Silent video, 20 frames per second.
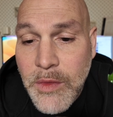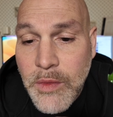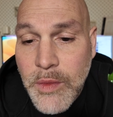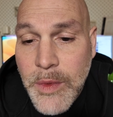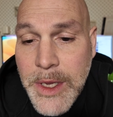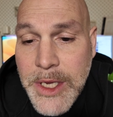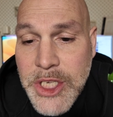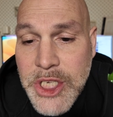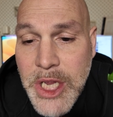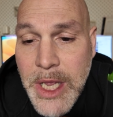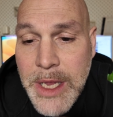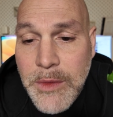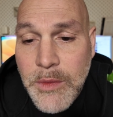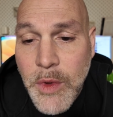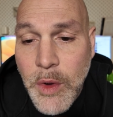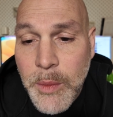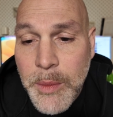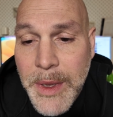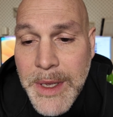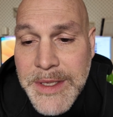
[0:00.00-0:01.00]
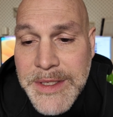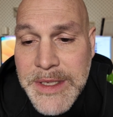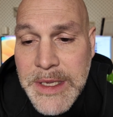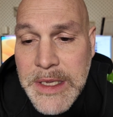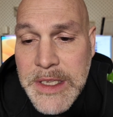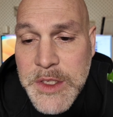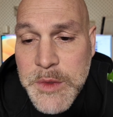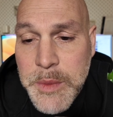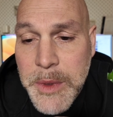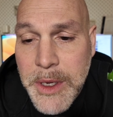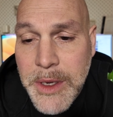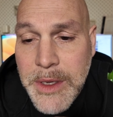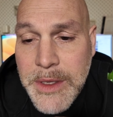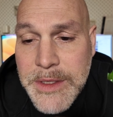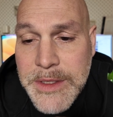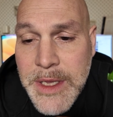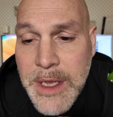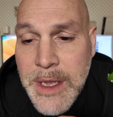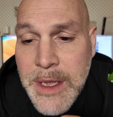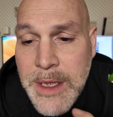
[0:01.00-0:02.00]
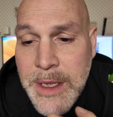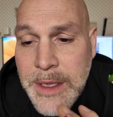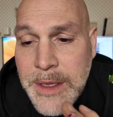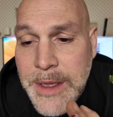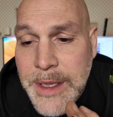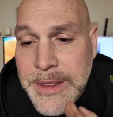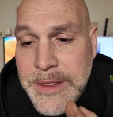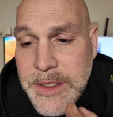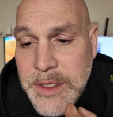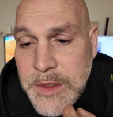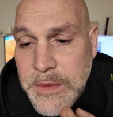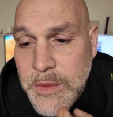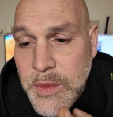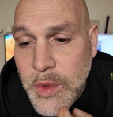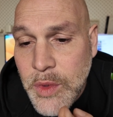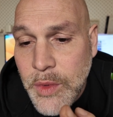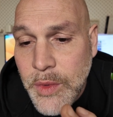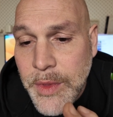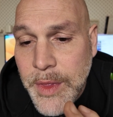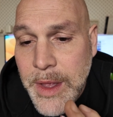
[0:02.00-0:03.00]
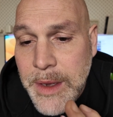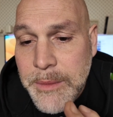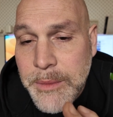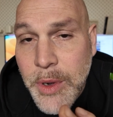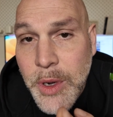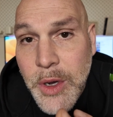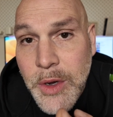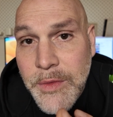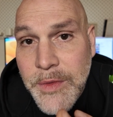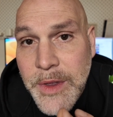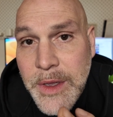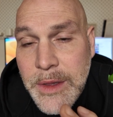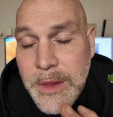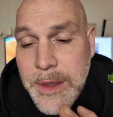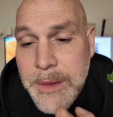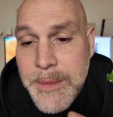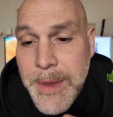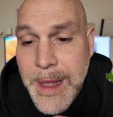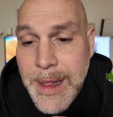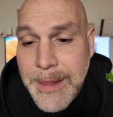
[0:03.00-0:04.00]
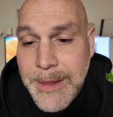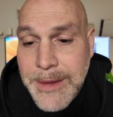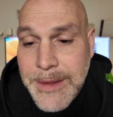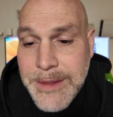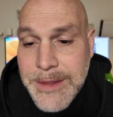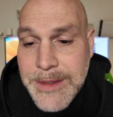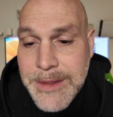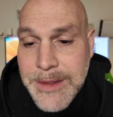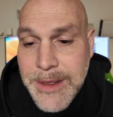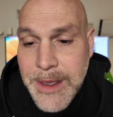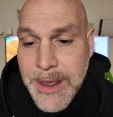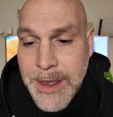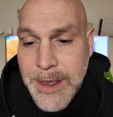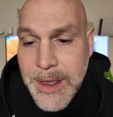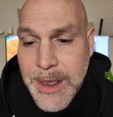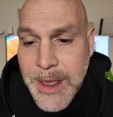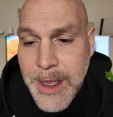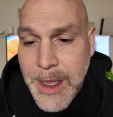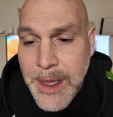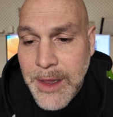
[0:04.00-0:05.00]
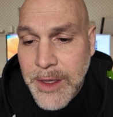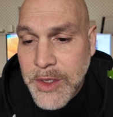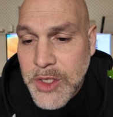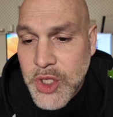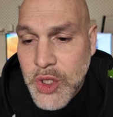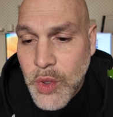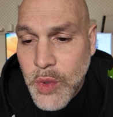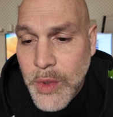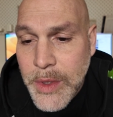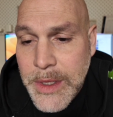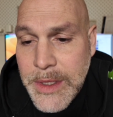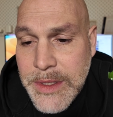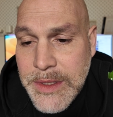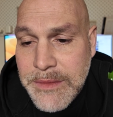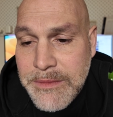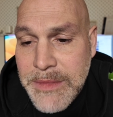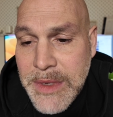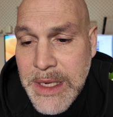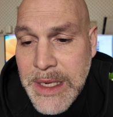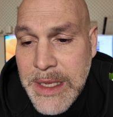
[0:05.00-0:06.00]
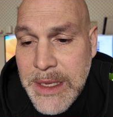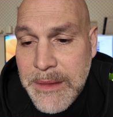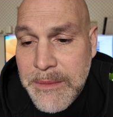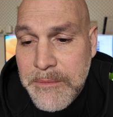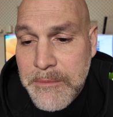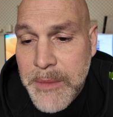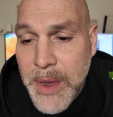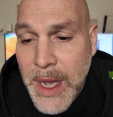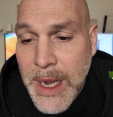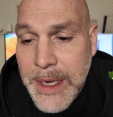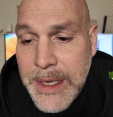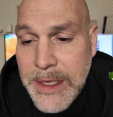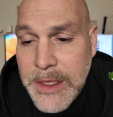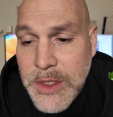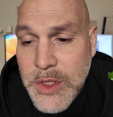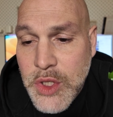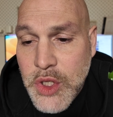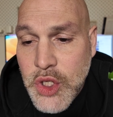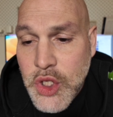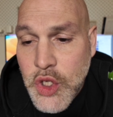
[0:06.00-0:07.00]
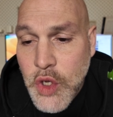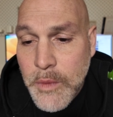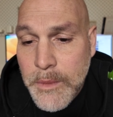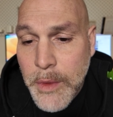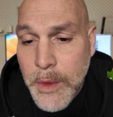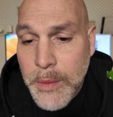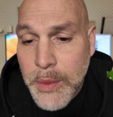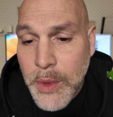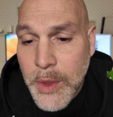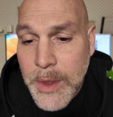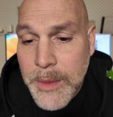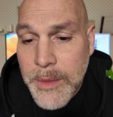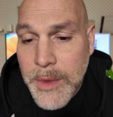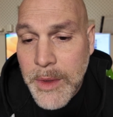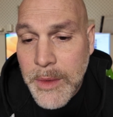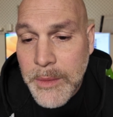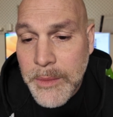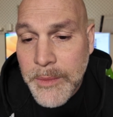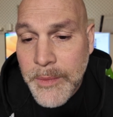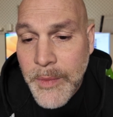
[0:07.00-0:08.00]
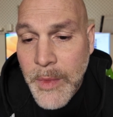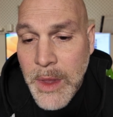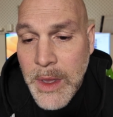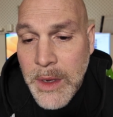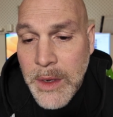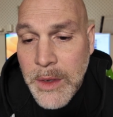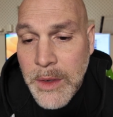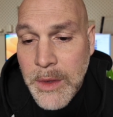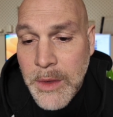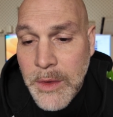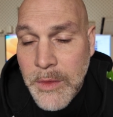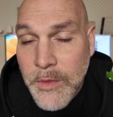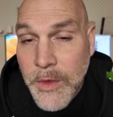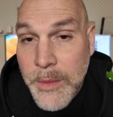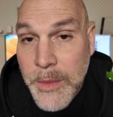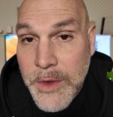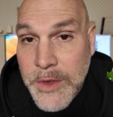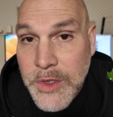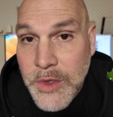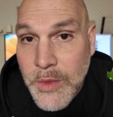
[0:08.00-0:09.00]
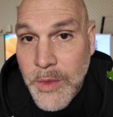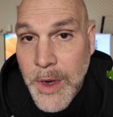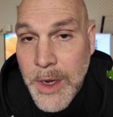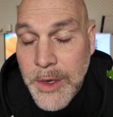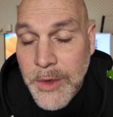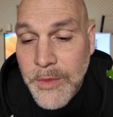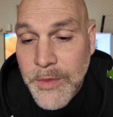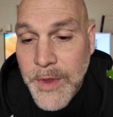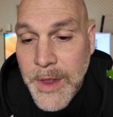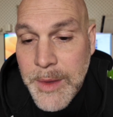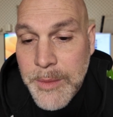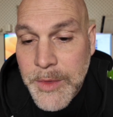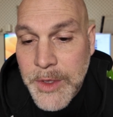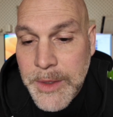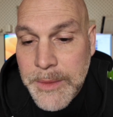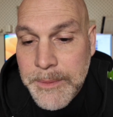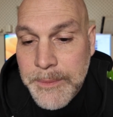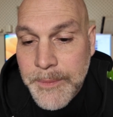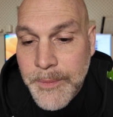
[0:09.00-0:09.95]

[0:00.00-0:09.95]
rich and robust experience that's smooth and perfectly balanced, a luxurious medium-bodied super premium from the Tornano family.